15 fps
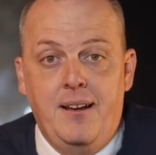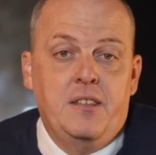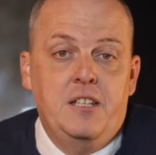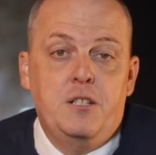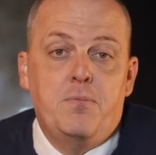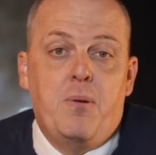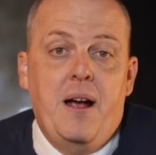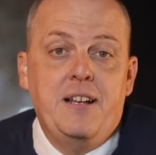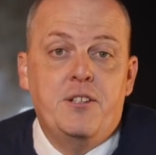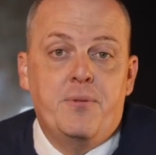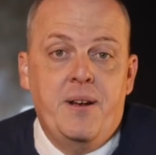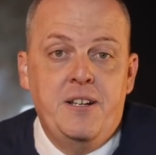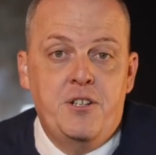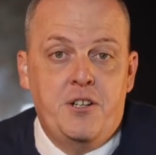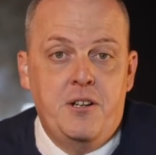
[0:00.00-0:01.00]
This price
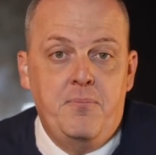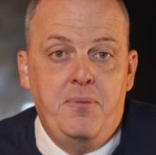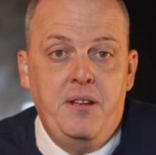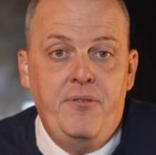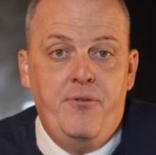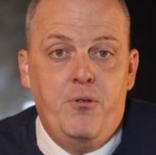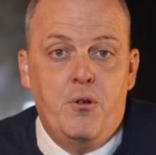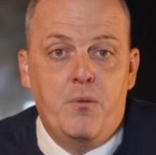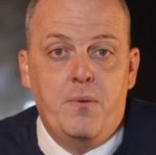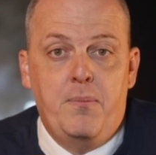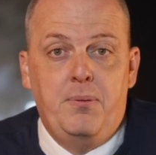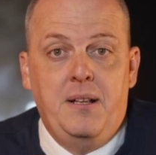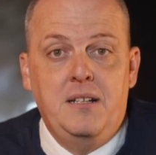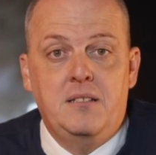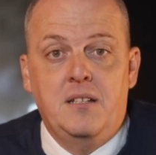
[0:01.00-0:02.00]
range could be for
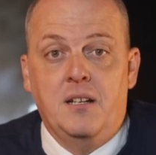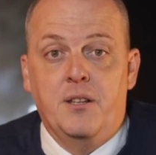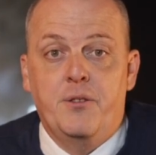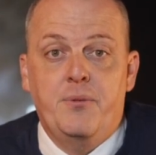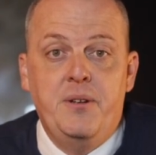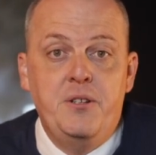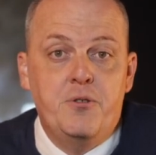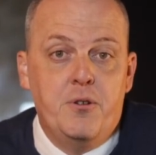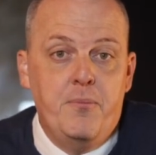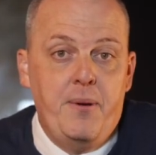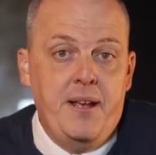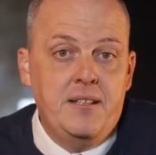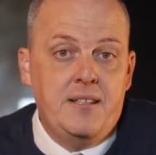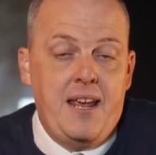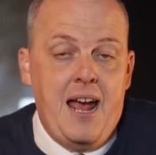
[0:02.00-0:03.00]
replacing a 3-drawer
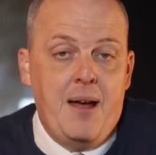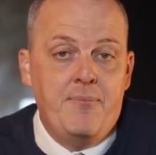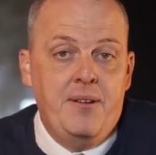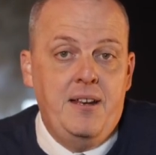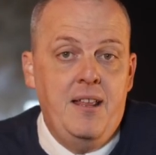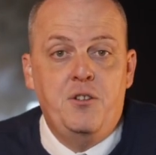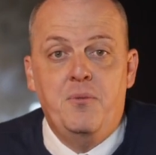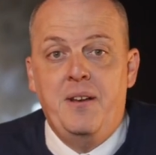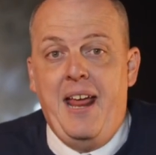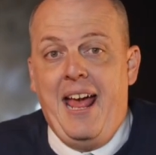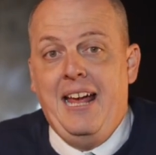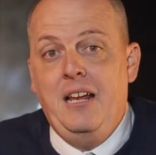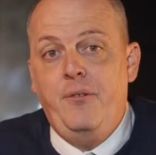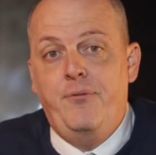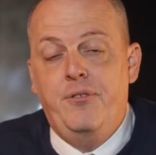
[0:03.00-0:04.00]
base cabinet to an
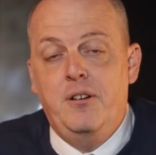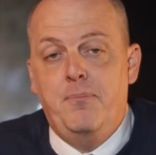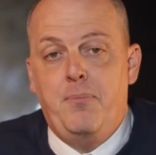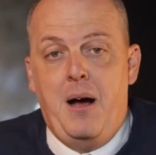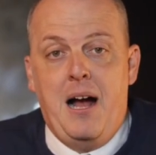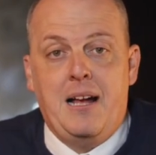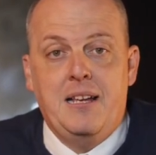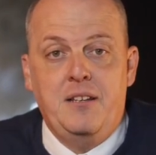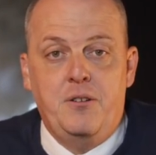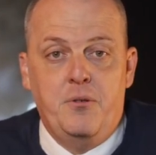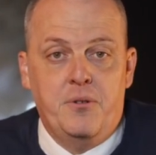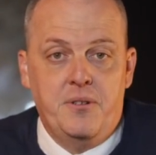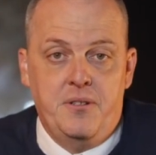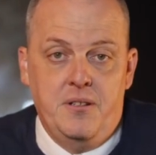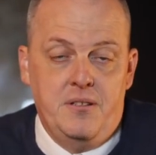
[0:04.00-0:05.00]
8-foot pocket
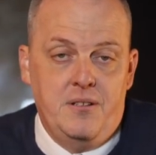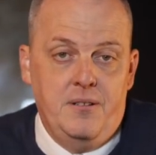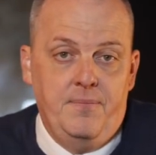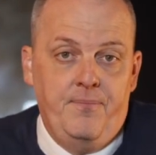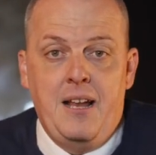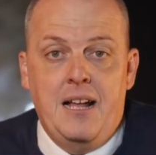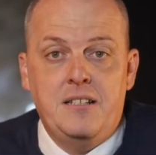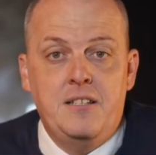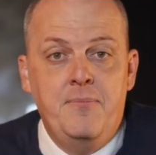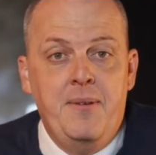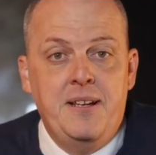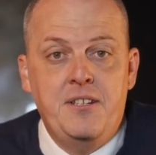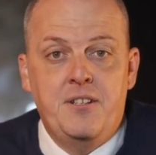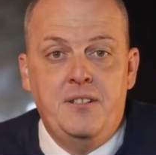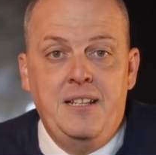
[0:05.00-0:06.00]
door system. Not to
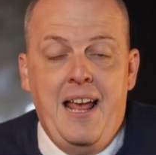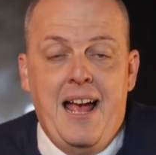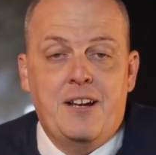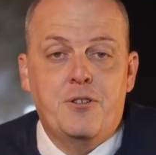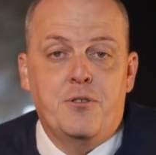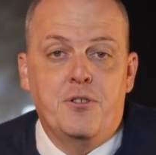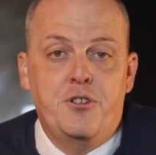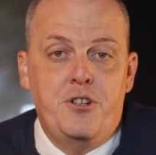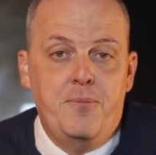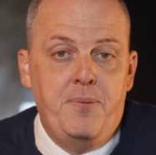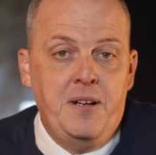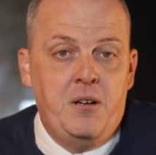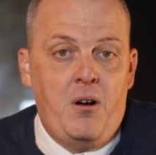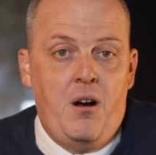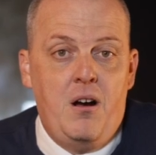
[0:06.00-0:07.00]
mention the extra
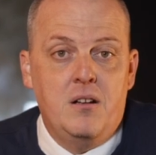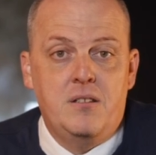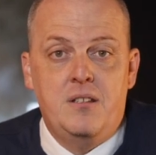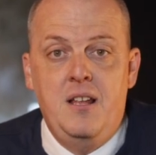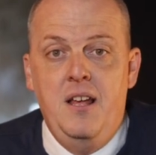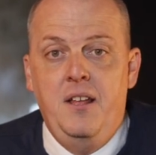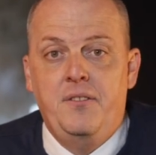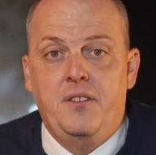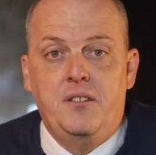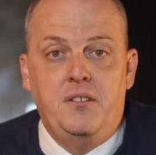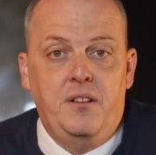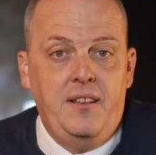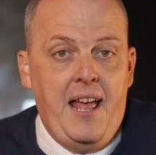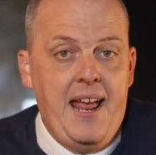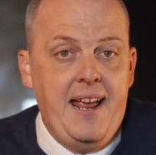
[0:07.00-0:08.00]
shipping costs, the
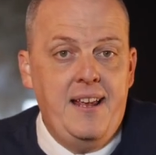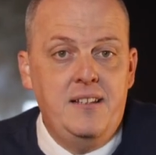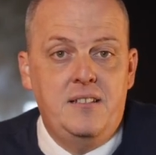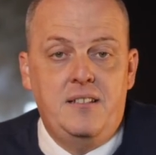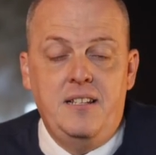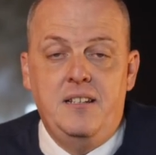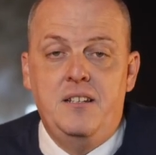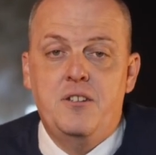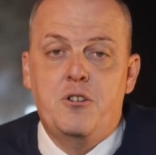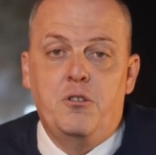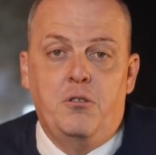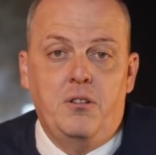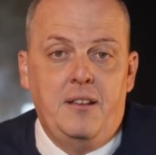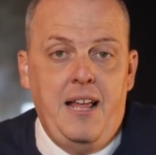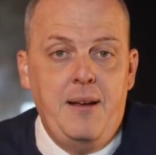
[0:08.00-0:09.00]
delays, the
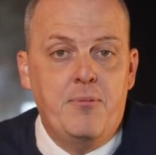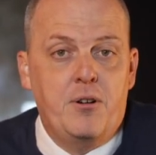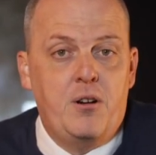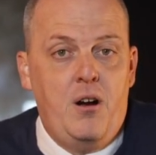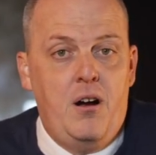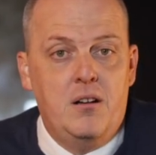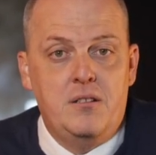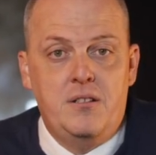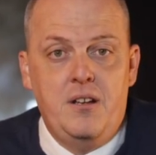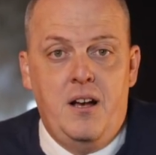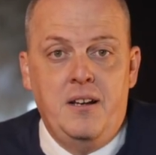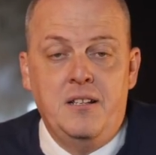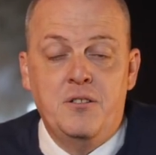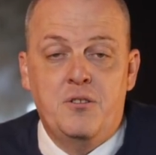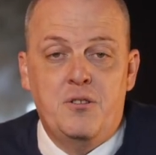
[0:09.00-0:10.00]
additional labor costs to
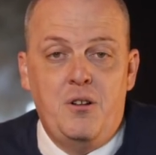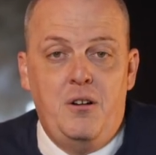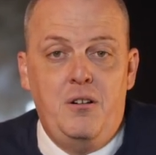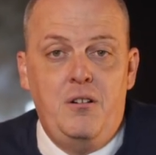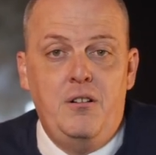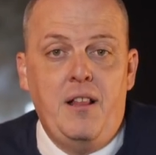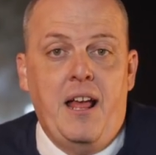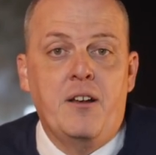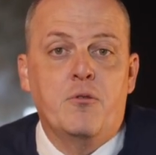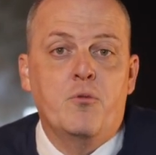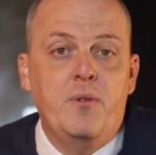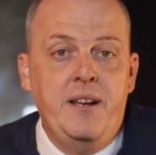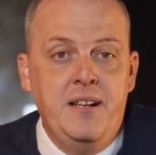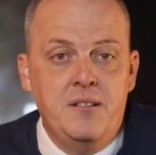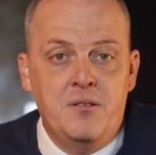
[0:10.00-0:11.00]
uninstall and
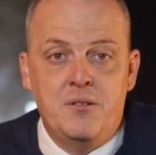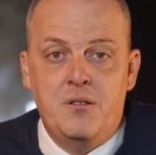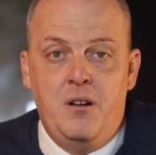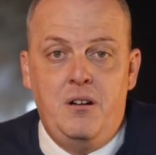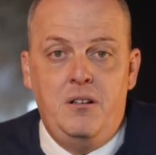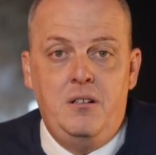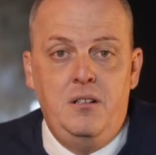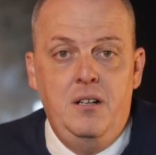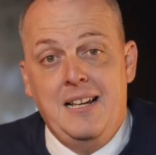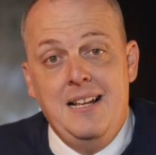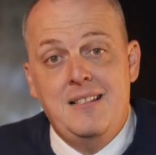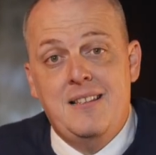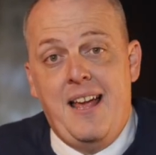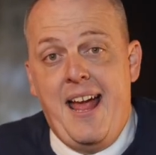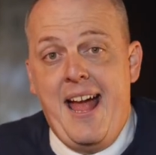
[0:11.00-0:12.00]
reinstall.
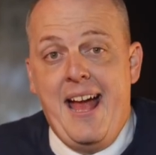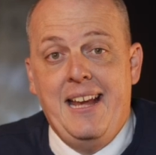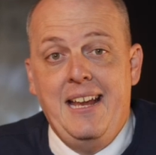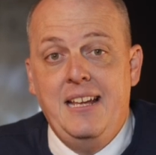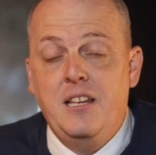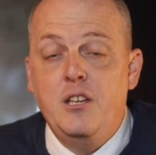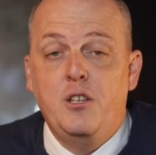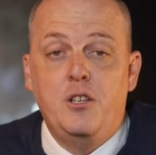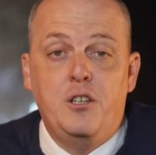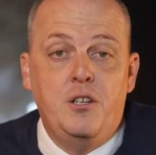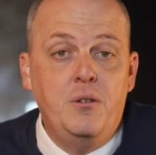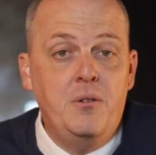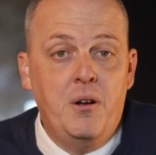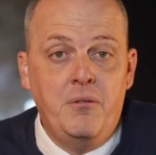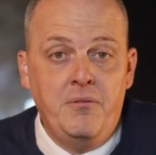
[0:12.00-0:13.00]
It's a headache
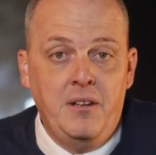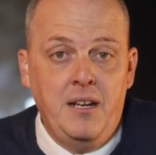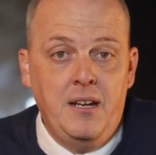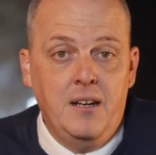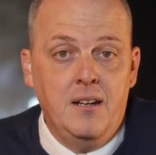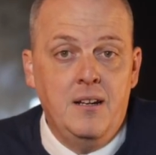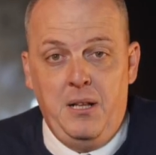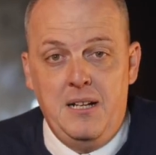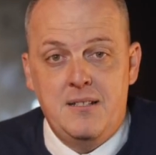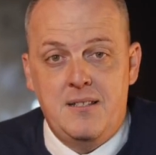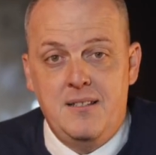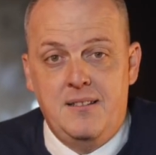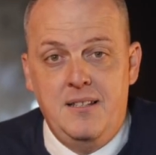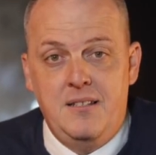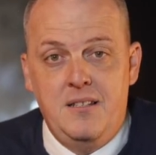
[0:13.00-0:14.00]
you don't need.
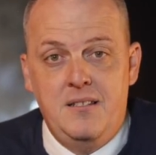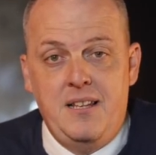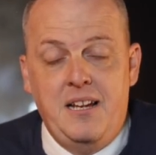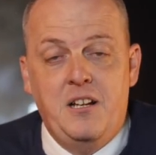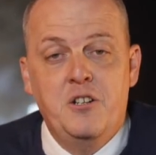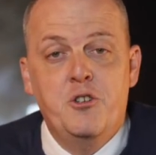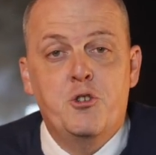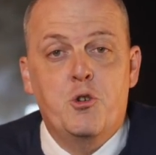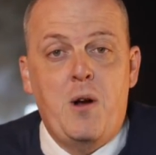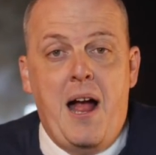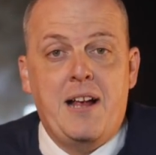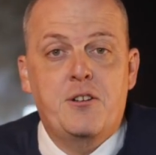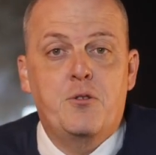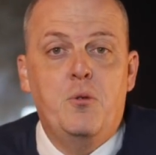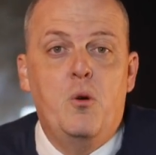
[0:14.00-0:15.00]
Plus, this is a
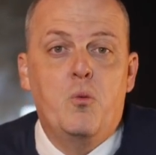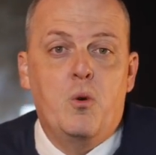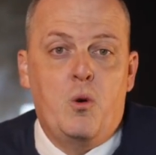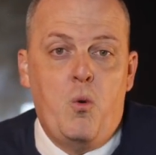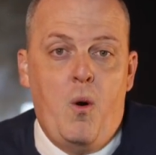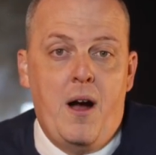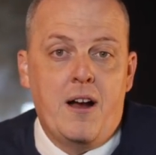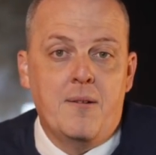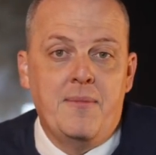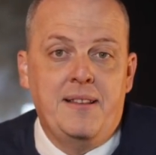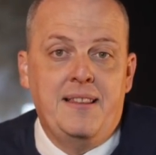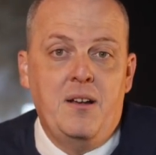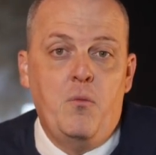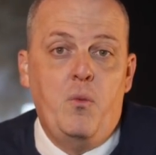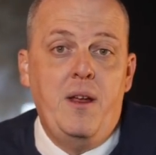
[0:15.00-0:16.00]
contractual
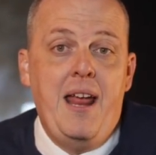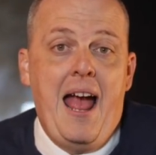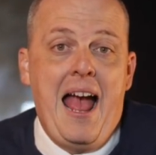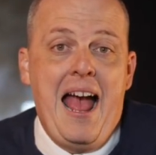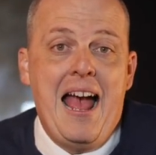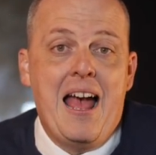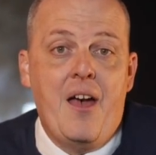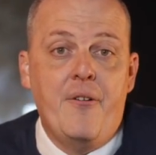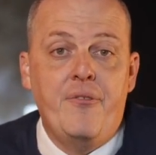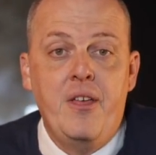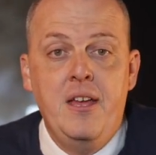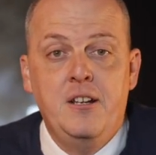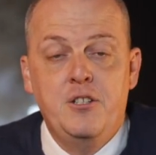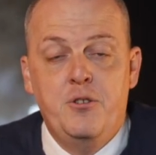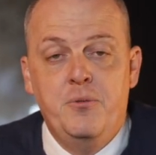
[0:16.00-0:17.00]
requirement that we have
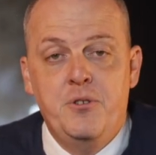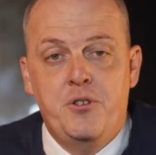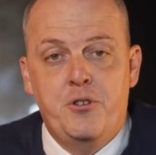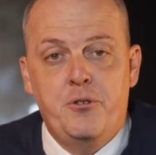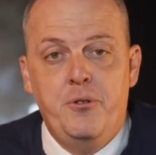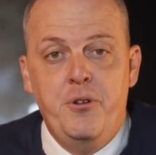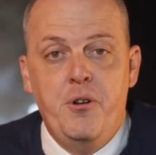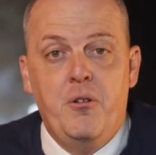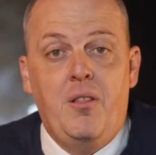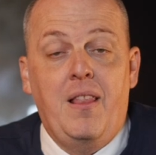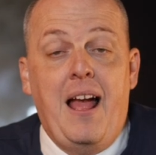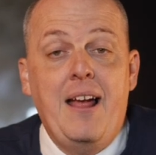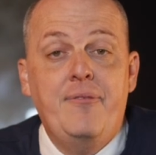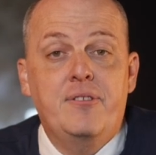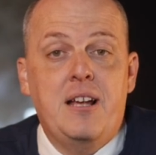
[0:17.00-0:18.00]
to ensure your
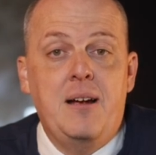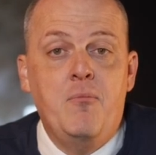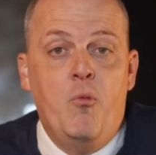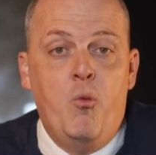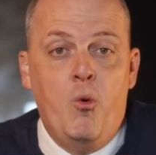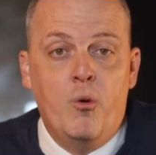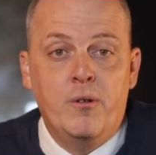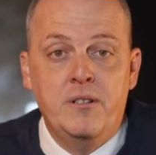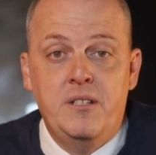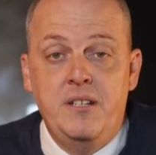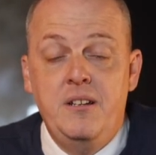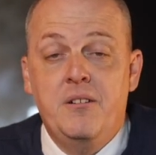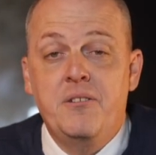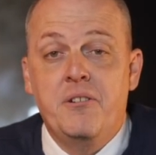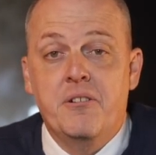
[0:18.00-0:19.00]
lifetime
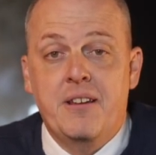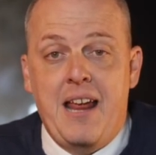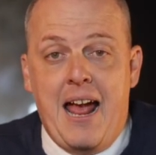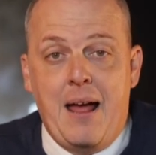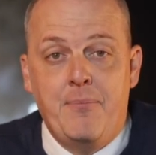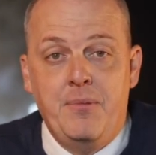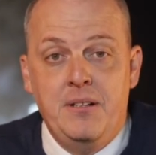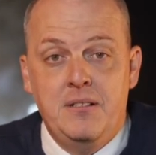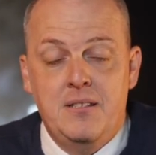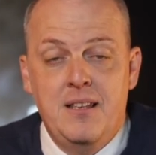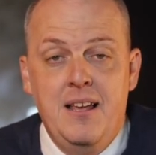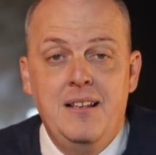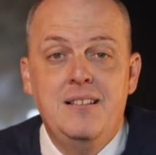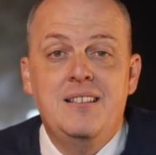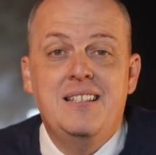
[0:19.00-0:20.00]
warranty on your cabinets
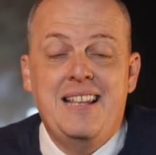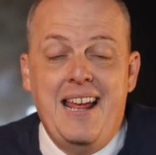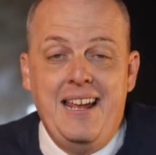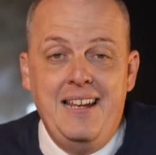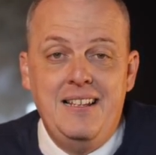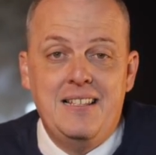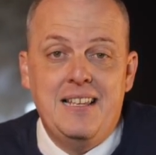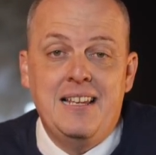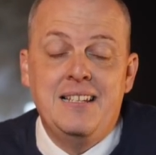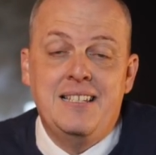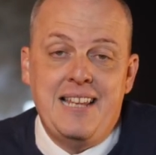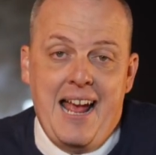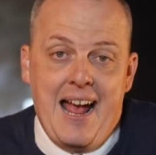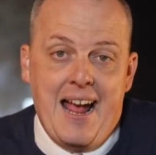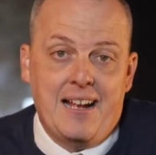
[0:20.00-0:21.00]
stays
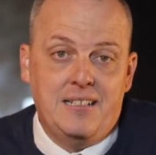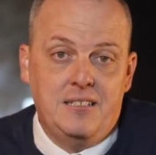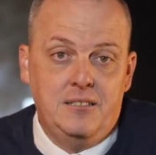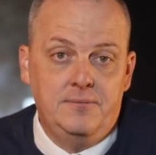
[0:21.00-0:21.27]
intact.